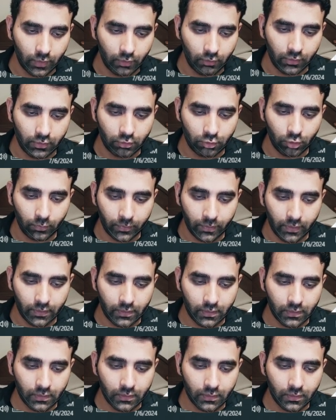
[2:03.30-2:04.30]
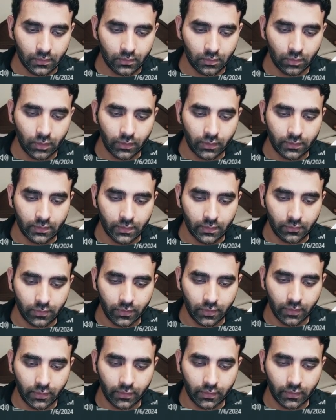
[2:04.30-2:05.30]
and we go
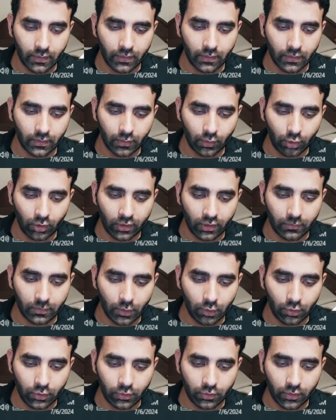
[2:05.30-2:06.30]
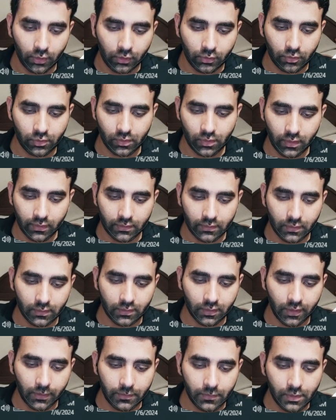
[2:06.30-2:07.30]
to custom,
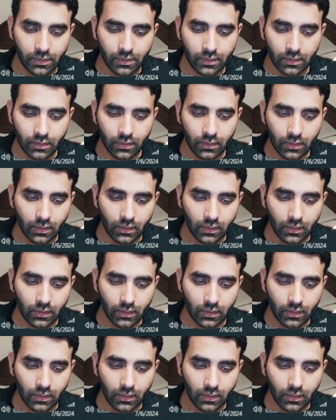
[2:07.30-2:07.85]
install,